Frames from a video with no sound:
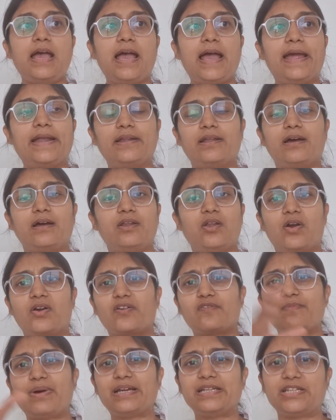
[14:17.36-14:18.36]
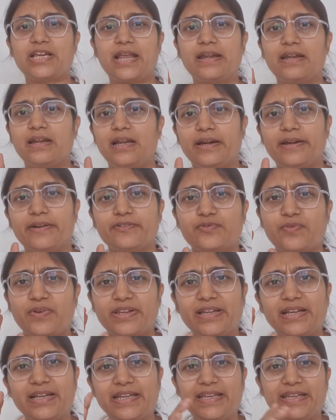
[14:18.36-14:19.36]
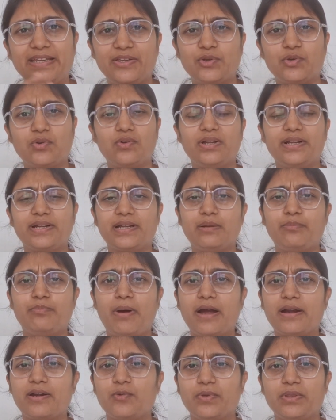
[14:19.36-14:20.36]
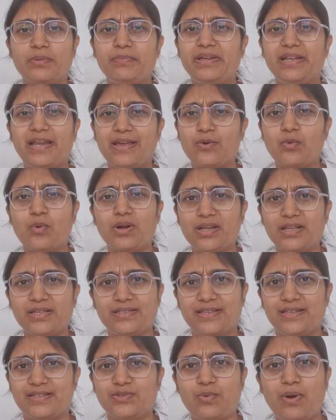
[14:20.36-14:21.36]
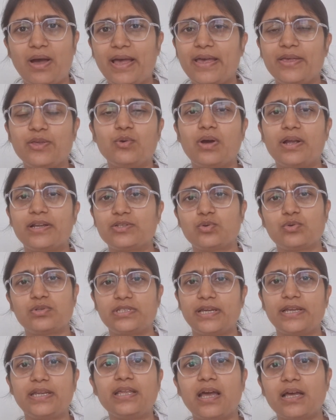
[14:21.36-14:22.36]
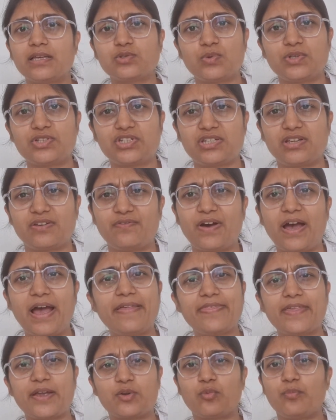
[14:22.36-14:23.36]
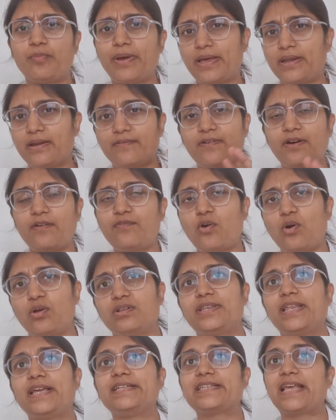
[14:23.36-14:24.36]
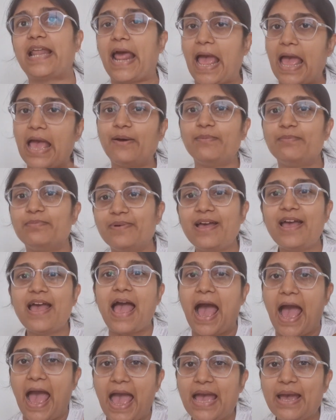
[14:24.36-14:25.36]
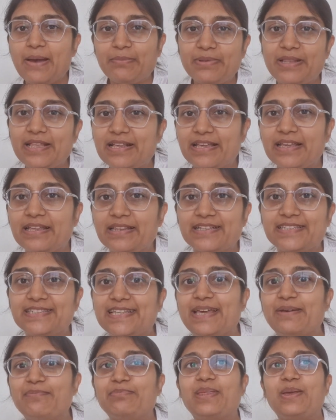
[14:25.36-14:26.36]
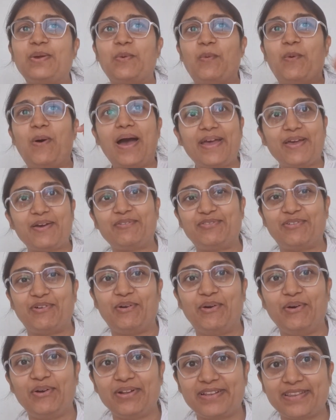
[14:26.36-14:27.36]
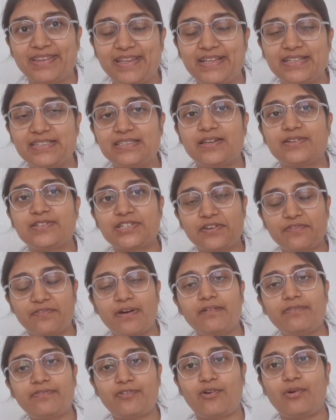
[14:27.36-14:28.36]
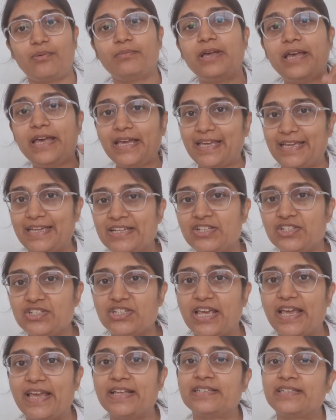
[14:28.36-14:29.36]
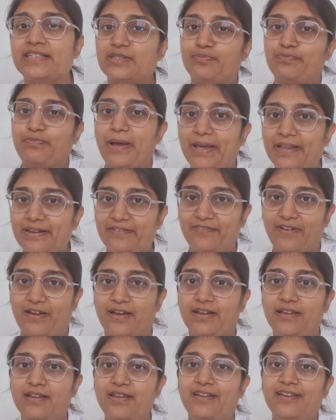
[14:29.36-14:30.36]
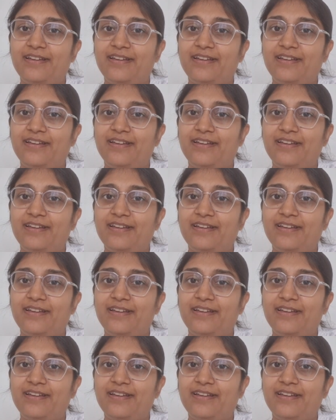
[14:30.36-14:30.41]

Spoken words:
And a lot of my Jain relatives were really, a little bugged with me, like, what is this? Why are you associating us with Shiva and that to Bhairava of all things? And I am thinking the same thing. Why of all things the Shiva form in Jains is Bhairava?